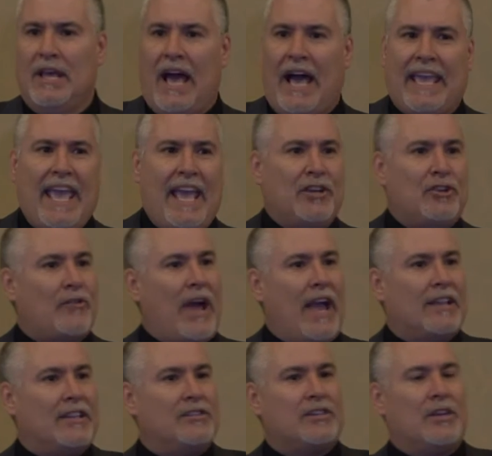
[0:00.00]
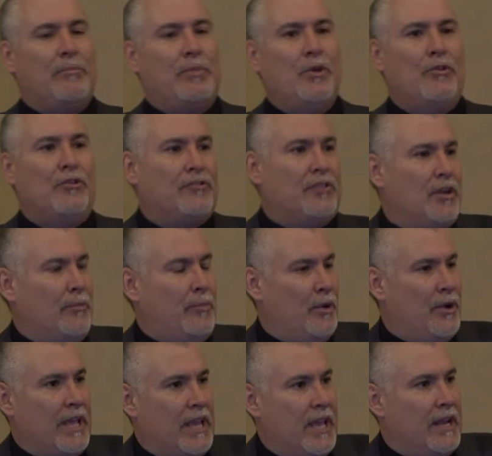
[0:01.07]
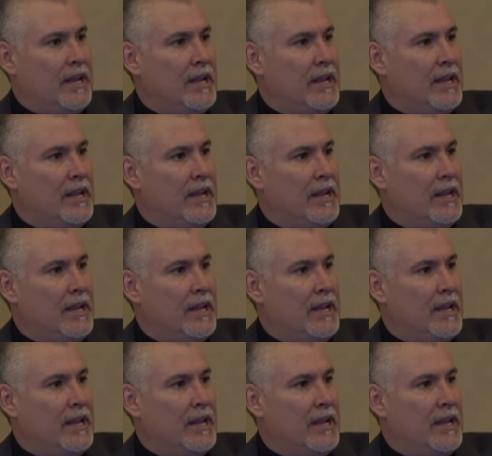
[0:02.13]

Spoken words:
I can't track these computers that you're putting in.